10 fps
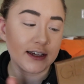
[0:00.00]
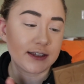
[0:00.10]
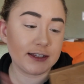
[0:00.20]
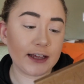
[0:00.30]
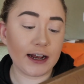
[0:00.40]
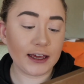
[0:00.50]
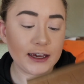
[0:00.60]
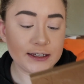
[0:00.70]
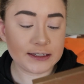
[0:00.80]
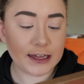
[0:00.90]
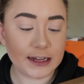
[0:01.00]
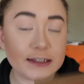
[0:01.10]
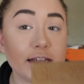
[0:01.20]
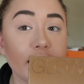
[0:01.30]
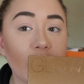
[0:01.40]
It's Sun Kiss, and
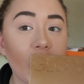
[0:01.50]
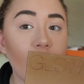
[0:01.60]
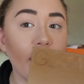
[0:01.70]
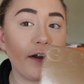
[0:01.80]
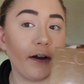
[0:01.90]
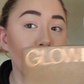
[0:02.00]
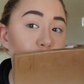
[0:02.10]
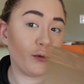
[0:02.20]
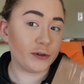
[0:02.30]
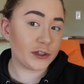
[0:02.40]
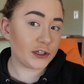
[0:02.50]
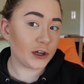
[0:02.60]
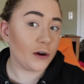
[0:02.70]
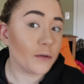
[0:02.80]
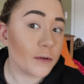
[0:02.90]
it's in the color
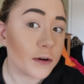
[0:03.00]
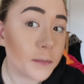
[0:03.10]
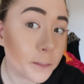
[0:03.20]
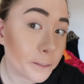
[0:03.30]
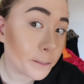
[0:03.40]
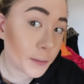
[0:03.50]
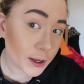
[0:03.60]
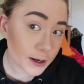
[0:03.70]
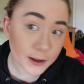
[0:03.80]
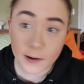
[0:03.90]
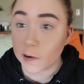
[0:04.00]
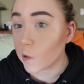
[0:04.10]
Moonstone. Look at it.